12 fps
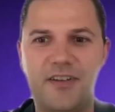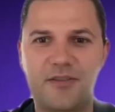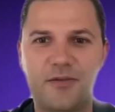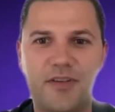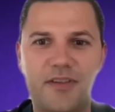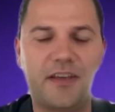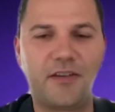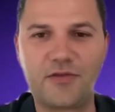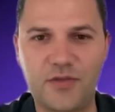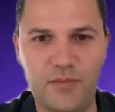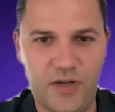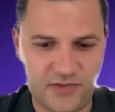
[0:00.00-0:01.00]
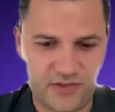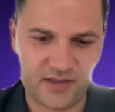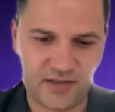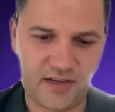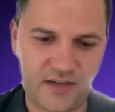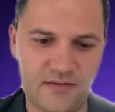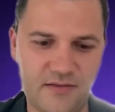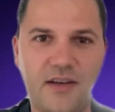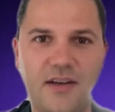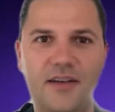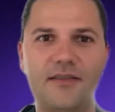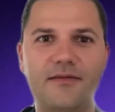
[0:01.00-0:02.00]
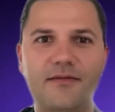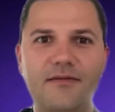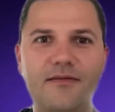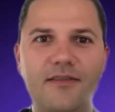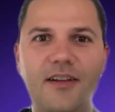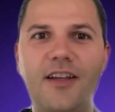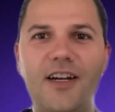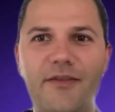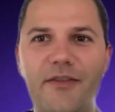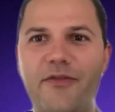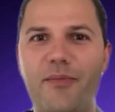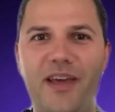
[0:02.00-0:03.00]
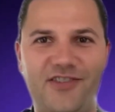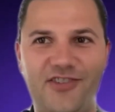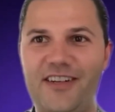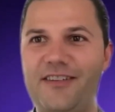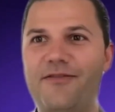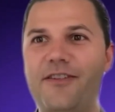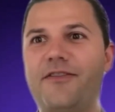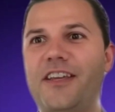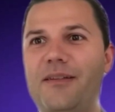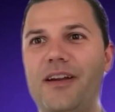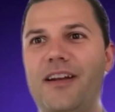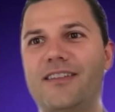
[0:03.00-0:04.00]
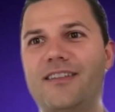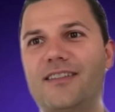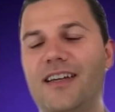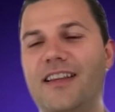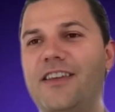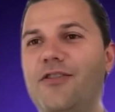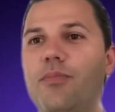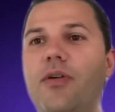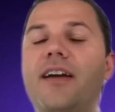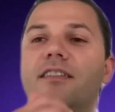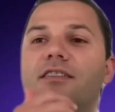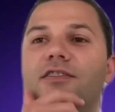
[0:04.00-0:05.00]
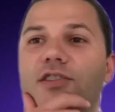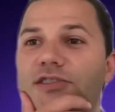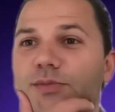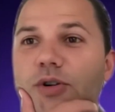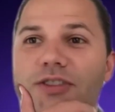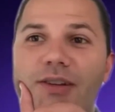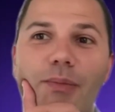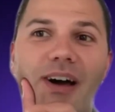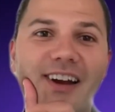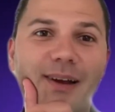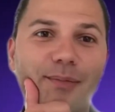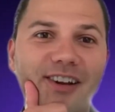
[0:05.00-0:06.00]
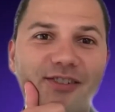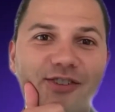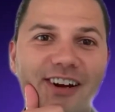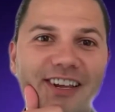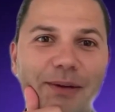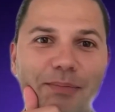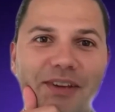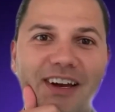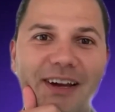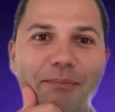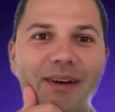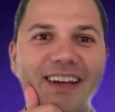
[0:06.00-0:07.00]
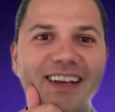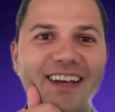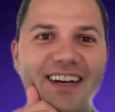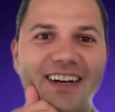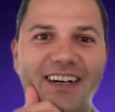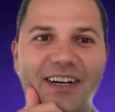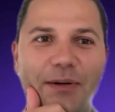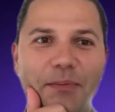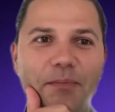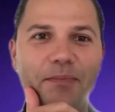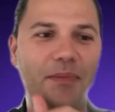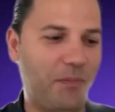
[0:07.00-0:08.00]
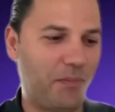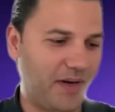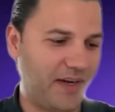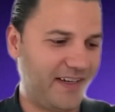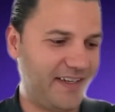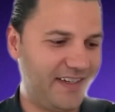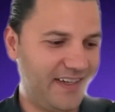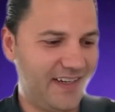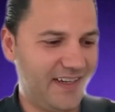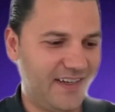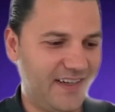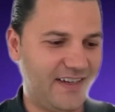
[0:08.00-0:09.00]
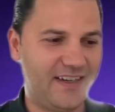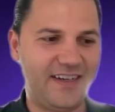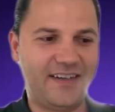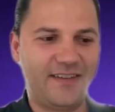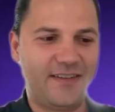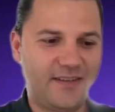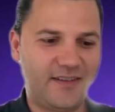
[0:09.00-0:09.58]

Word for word: Dr. Wen. Thank you so much, and, and uh, a lot of information in 15 minutes. I think you practiced yours more than mine. I'm going to try to keep time, um, but uh,